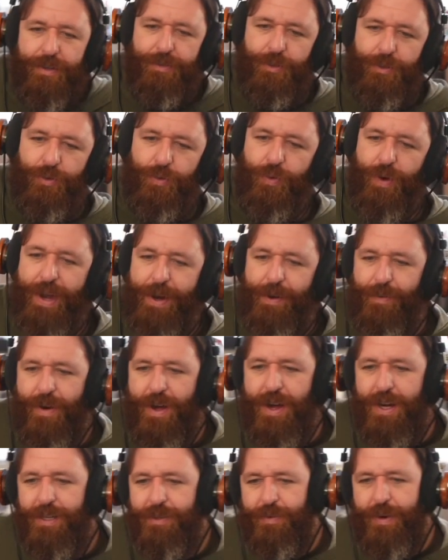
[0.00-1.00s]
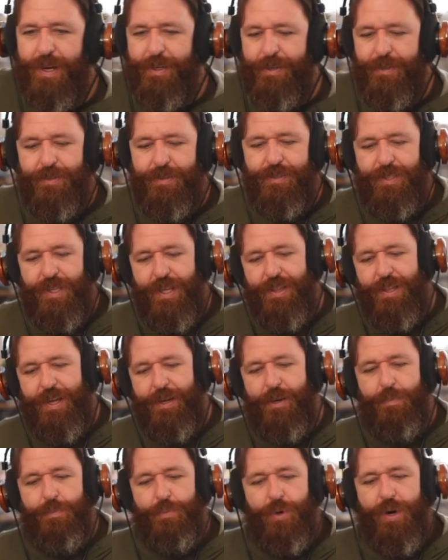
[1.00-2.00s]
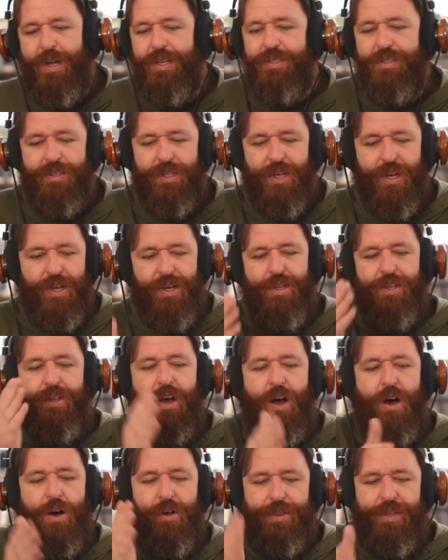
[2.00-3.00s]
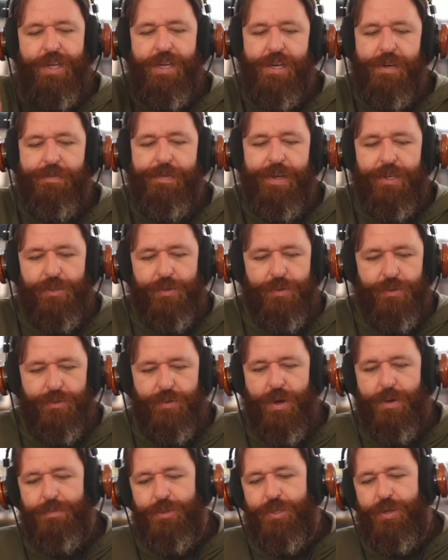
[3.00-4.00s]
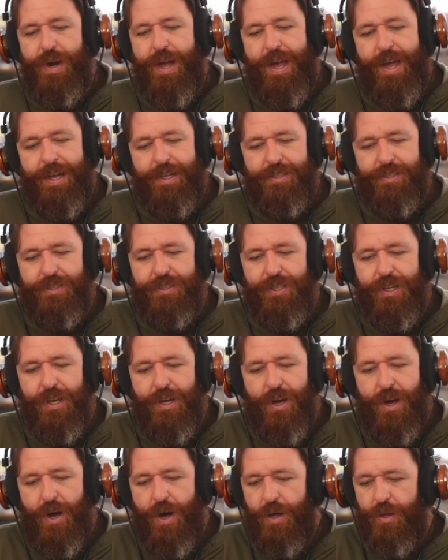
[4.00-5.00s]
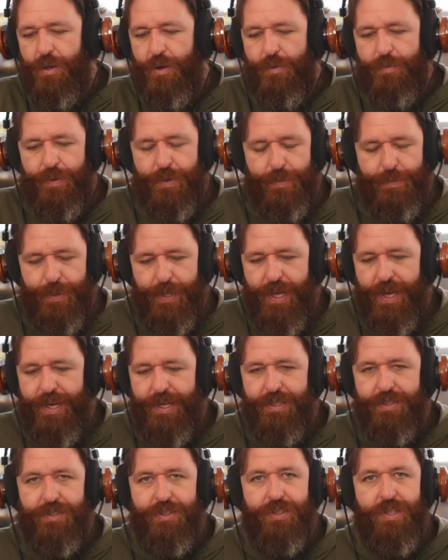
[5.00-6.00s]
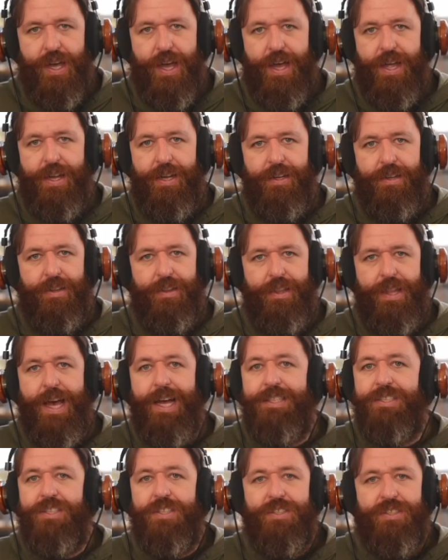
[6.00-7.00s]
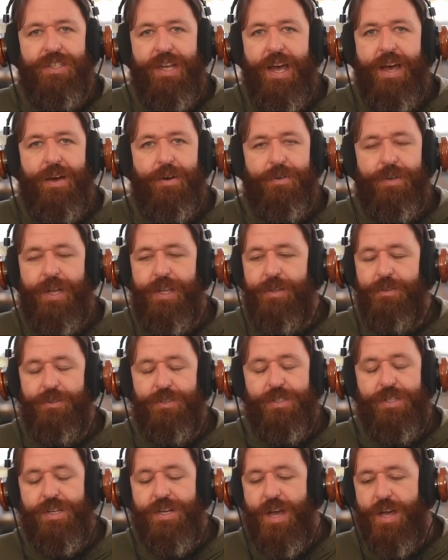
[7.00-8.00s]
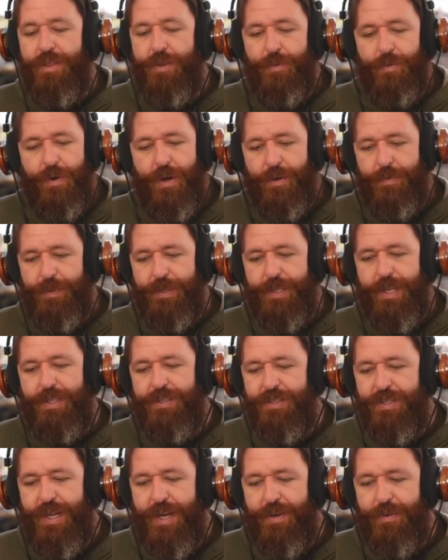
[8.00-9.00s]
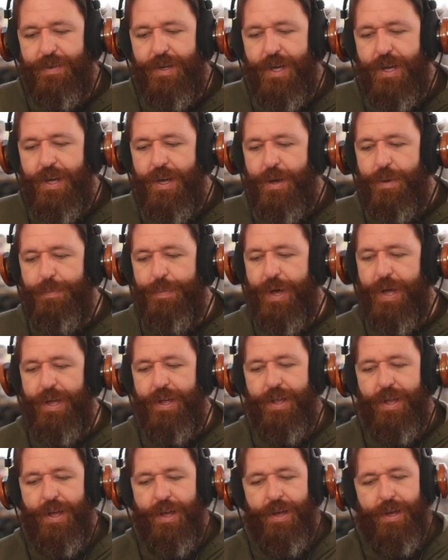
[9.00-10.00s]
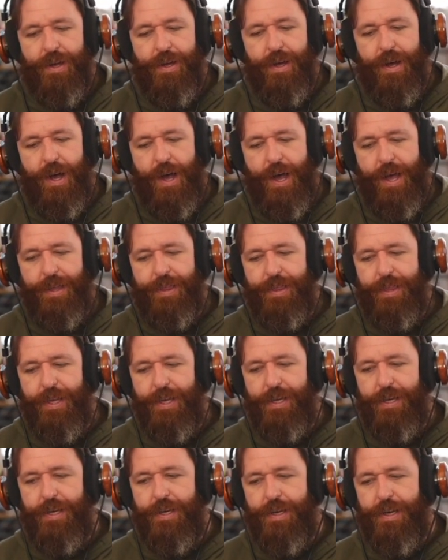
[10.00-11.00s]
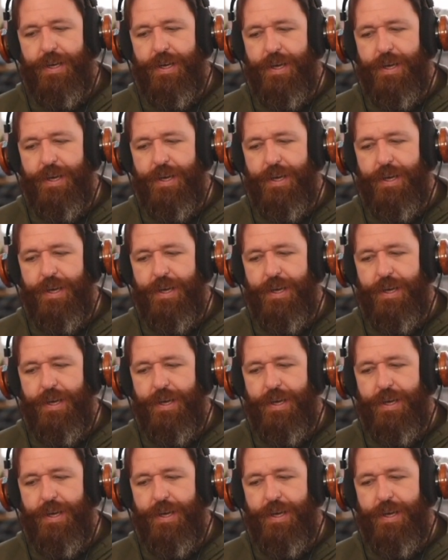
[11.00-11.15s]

great rock records that they compress all the individual drum tracks all over the place, and that's a sound, and there's nothing wrong with that sound. But I think